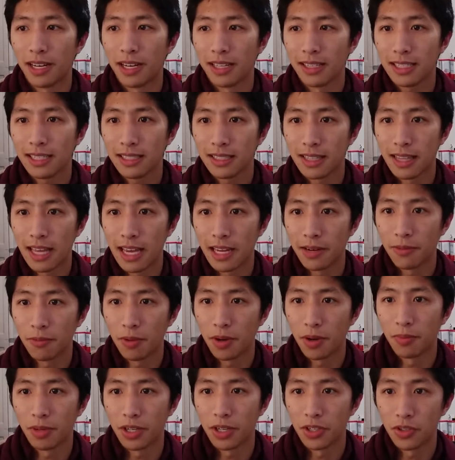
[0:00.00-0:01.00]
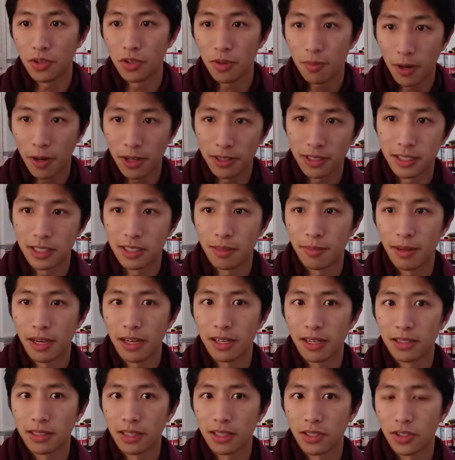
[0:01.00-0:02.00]
but at least then when we do
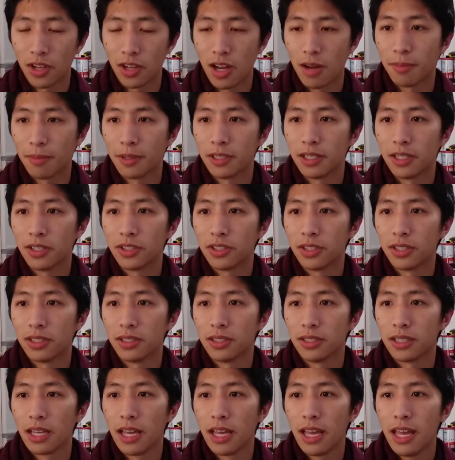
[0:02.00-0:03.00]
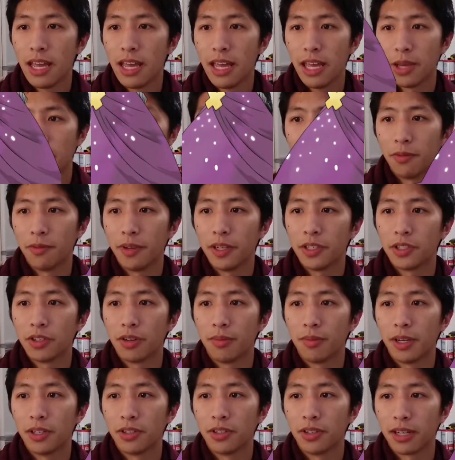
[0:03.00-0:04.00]
participate in such competitions, it would
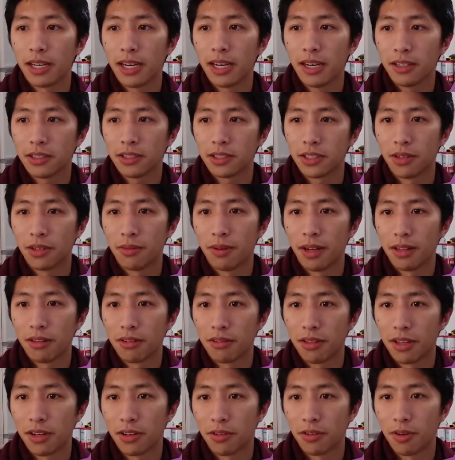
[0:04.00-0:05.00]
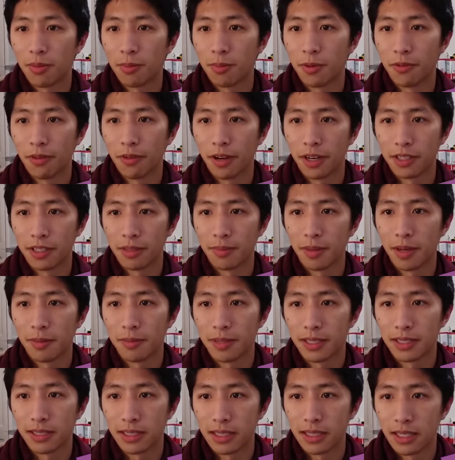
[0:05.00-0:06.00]
feature a major character rather than a group of random
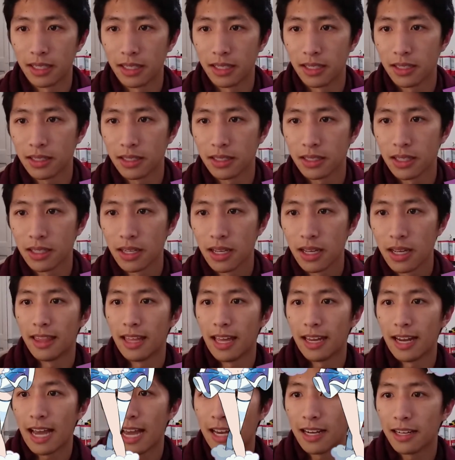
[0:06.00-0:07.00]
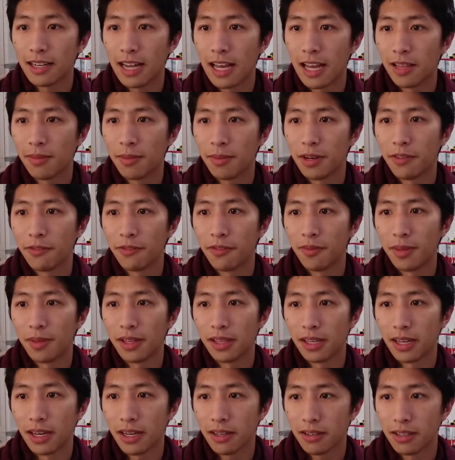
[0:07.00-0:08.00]
NPCs, and that added element of
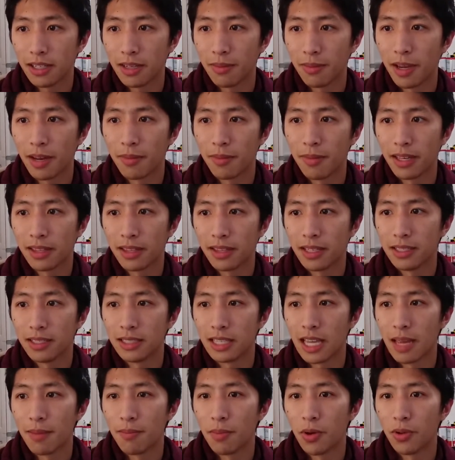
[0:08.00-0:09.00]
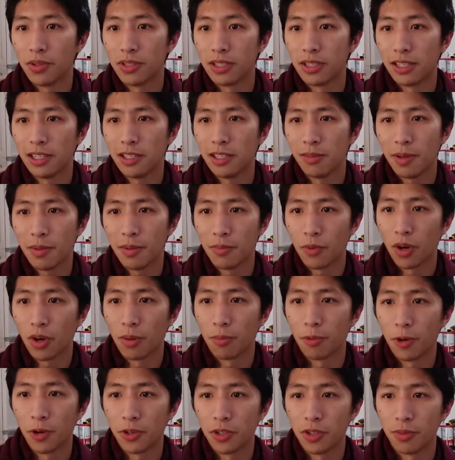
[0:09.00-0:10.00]
familiarity might make these game modes a little bit more
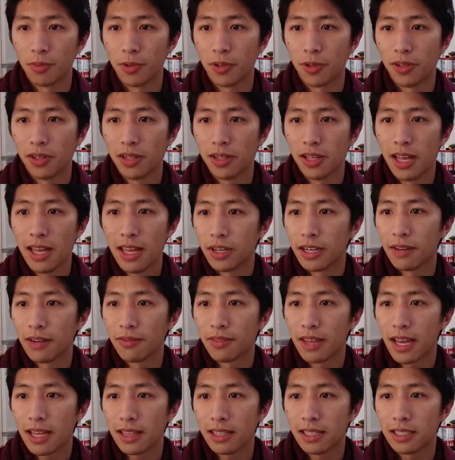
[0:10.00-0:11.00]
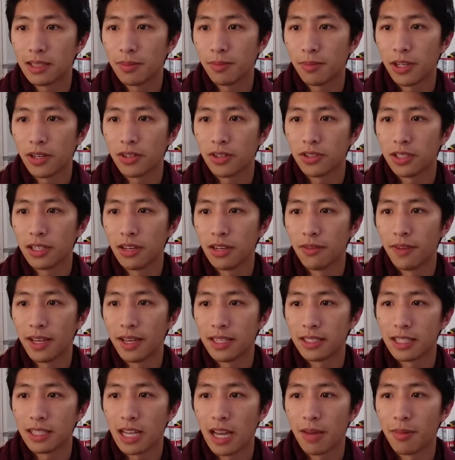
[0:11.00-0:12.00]
approachable, and if that leads players to
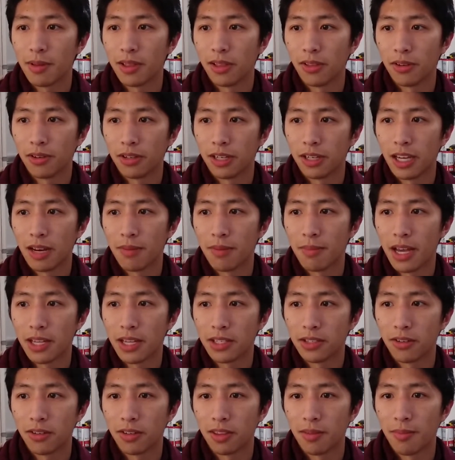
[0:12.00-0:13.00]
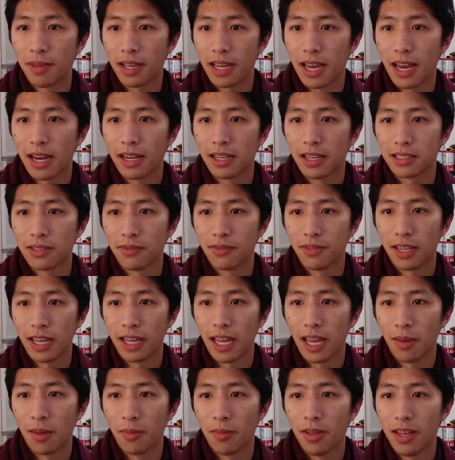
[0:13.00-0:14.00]
invest time in learning and mastering the mechanics of the
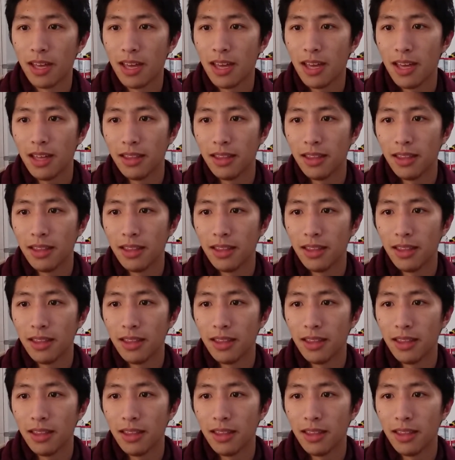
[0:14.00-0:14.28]
game,